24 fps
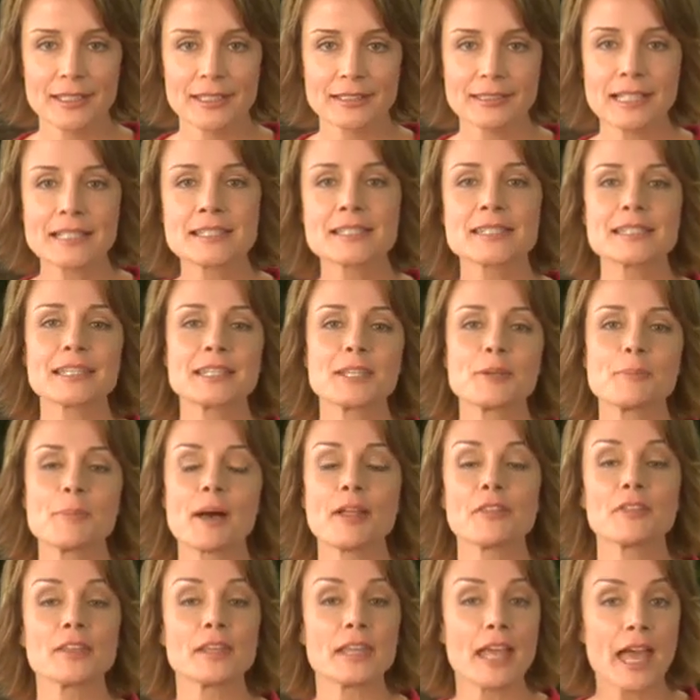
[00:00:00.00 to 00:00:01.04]
let's think
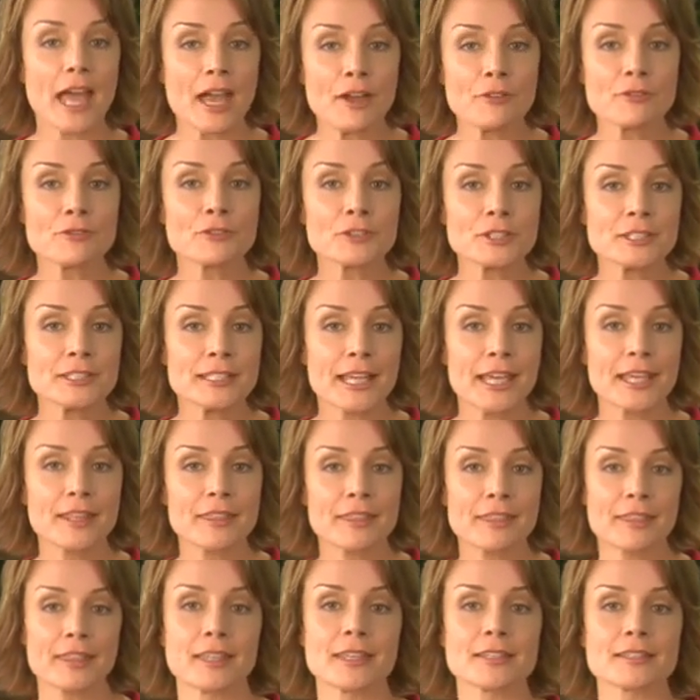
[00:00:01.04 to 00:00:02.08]
about the everyday
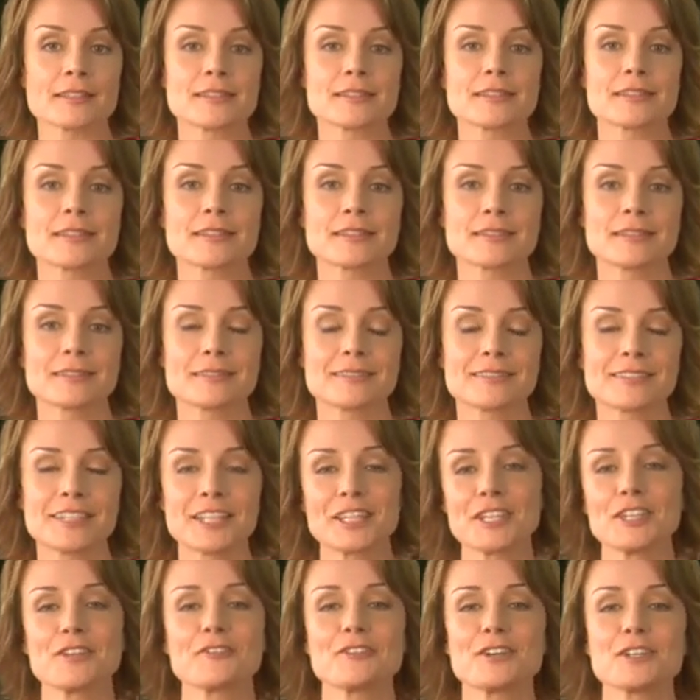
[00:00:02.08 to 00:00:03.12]
things
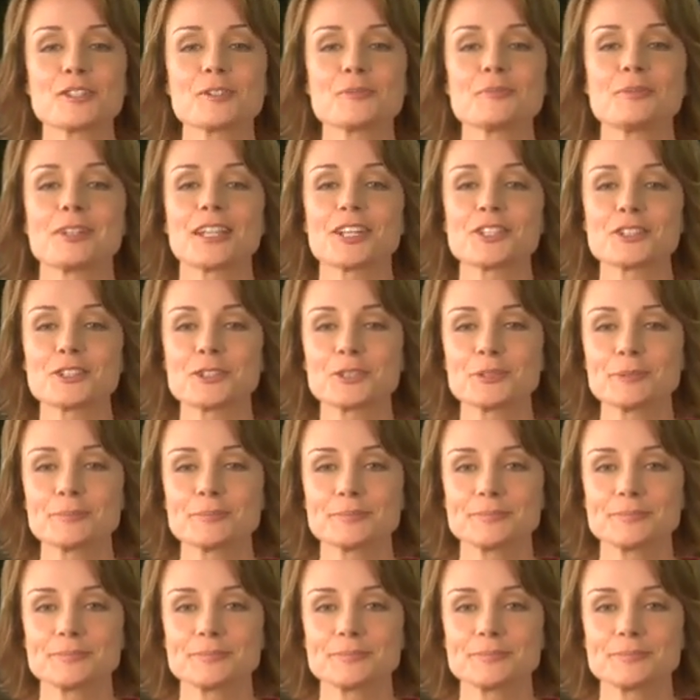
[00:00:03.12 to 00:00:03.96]
that give us pleasure.